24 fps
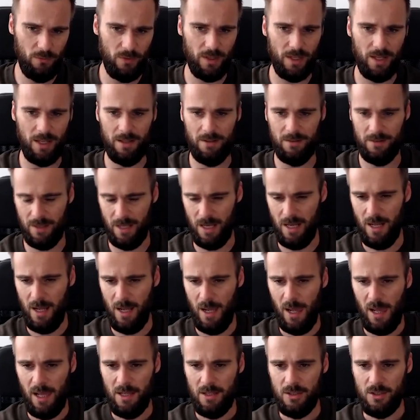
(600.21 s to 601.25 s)
And then,
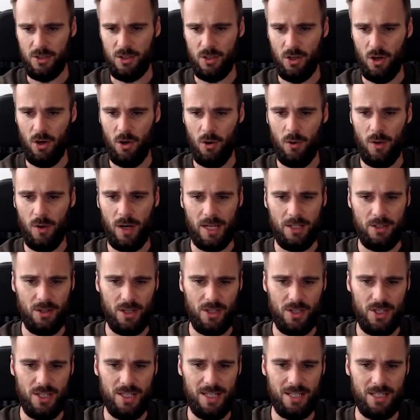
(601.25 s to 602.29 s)
so as you can
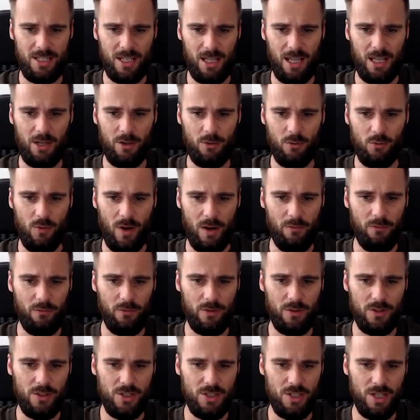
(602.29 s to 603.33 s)
see, there's a lot of
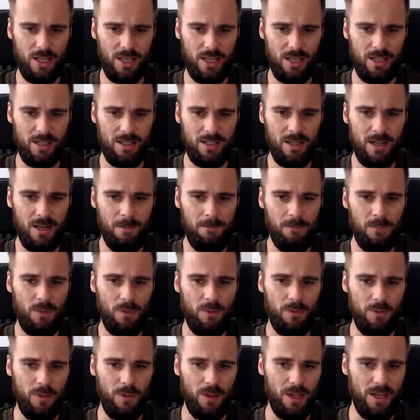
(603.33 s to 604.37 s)
referencing
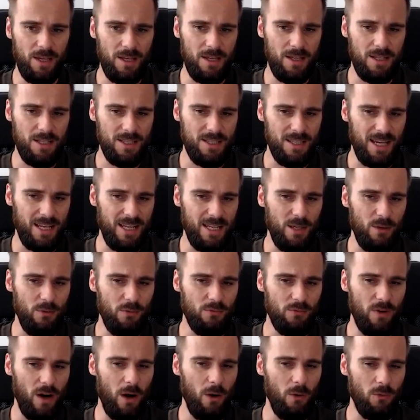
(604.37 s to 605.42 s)
things that he
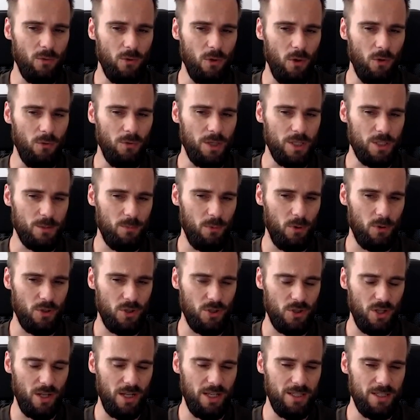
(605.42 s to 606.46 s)
found on this
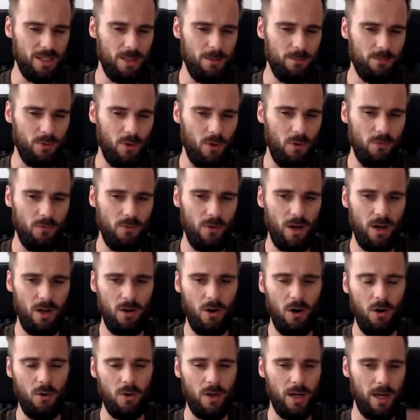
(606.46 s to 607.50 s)
person's LinkedIn
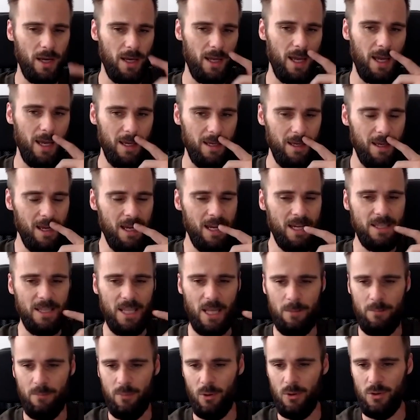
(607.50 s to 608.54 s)
profile. Okay, hey,
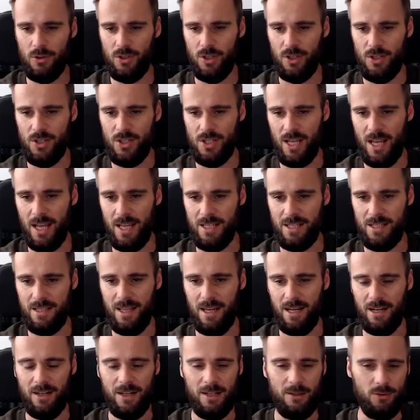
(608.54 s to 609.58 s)
that person says
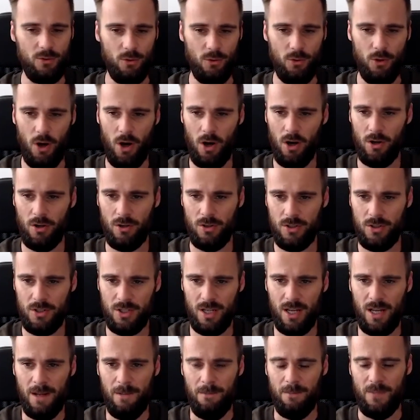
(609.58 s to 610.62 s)
they're into dogs,
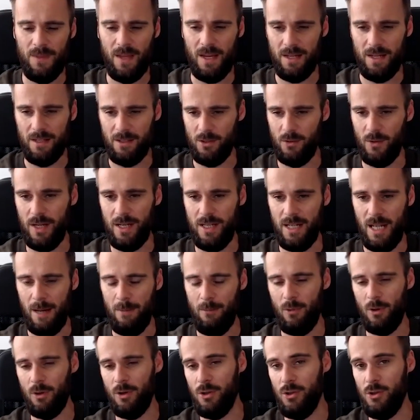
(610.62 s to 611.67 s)
then great,
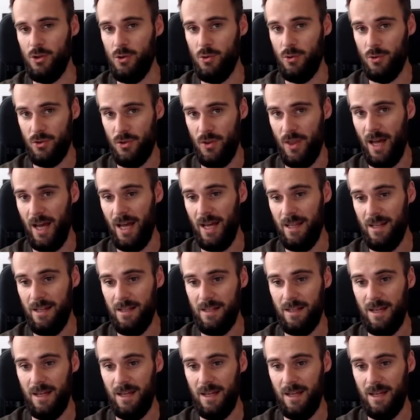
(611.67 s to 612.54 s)
I'm going to use that